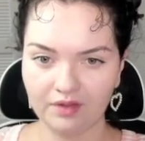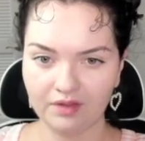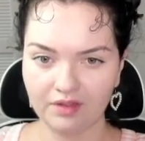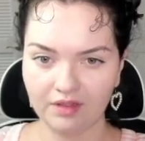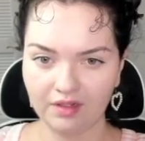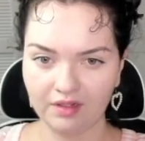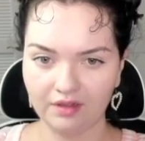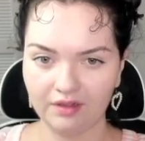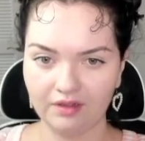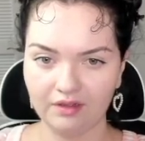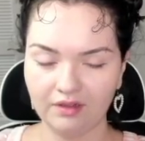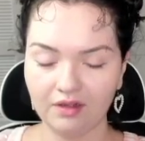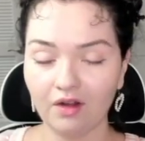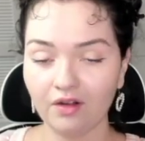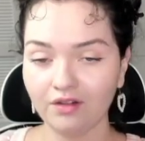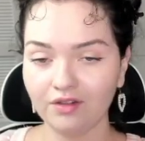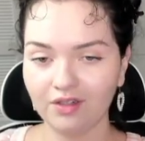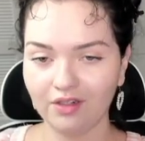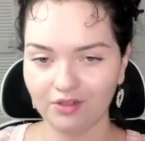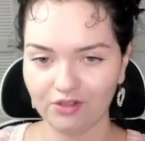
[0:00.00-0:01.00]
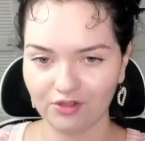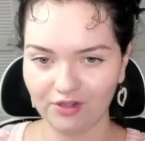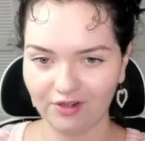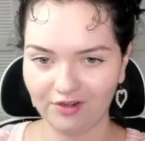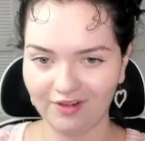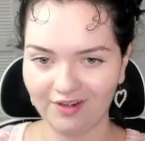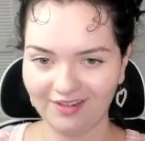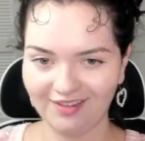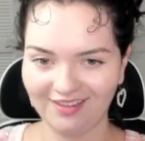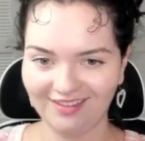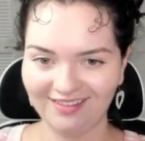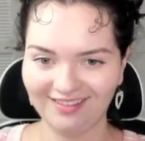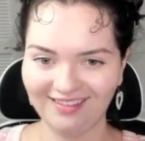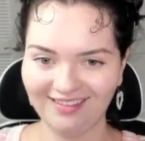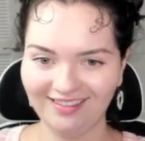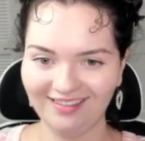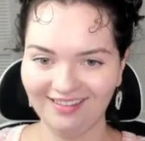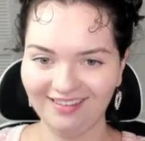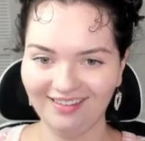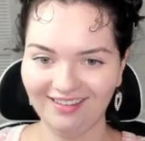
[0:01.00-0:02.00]
Dig, or Dugtrio, not
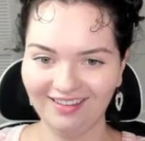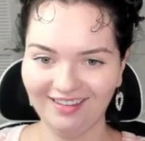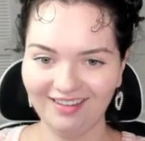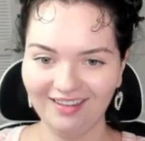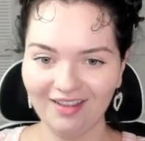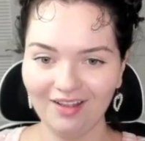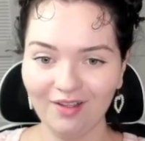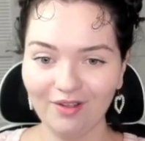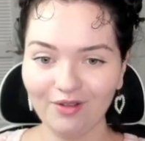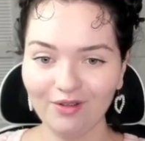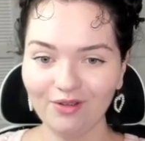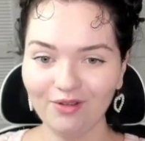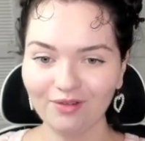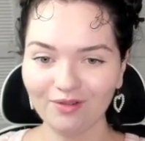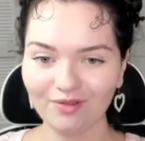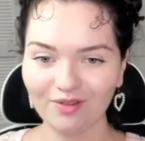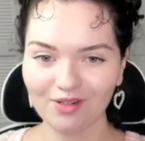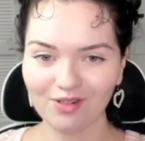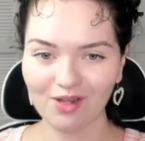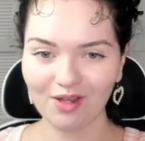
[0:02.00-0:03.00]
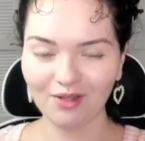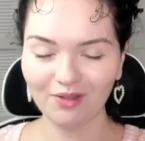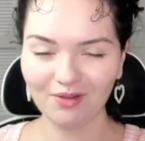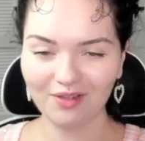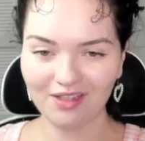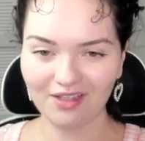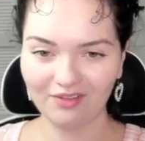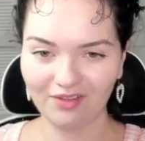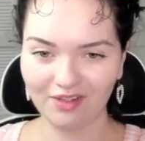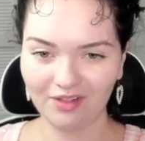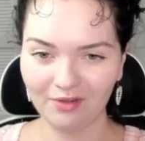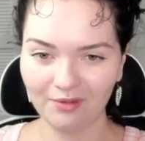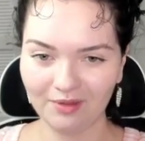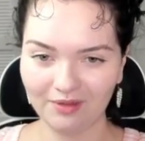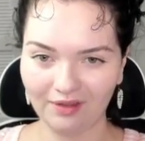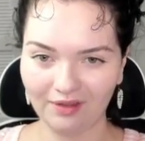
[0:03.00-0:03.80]
Diglett. Ooh, Reverse Hollow Eevee, we